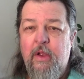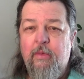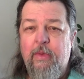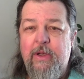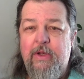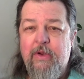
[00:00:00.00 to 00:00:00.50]

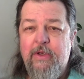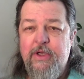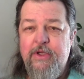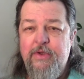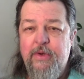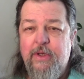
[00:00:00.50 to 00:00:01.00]
we took
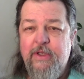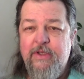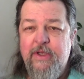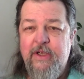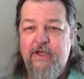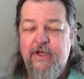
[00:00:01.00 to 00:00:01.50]
his
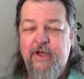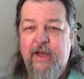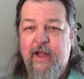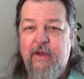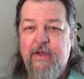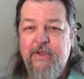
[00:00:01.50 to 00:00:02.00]
utilization
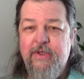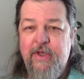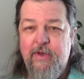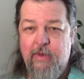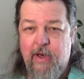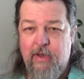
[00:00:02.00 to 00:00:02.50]
down to
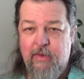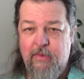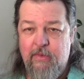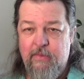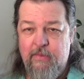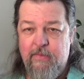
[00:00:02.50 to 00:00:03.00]
zero
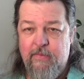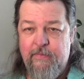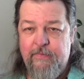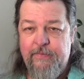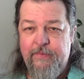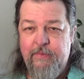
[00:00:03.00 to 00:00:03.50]

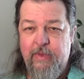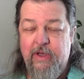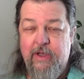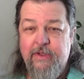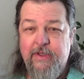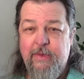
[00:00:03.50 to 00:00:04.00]

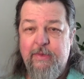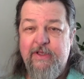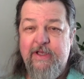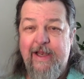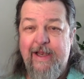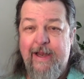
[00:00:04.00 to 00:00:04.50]
because it
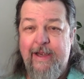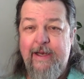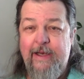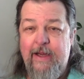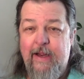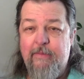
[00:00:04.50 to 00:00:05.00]
was at
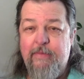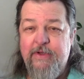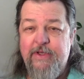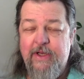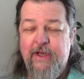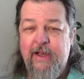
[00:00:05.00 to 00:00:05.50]

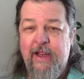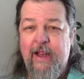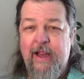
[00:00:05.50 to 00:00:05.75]
99%.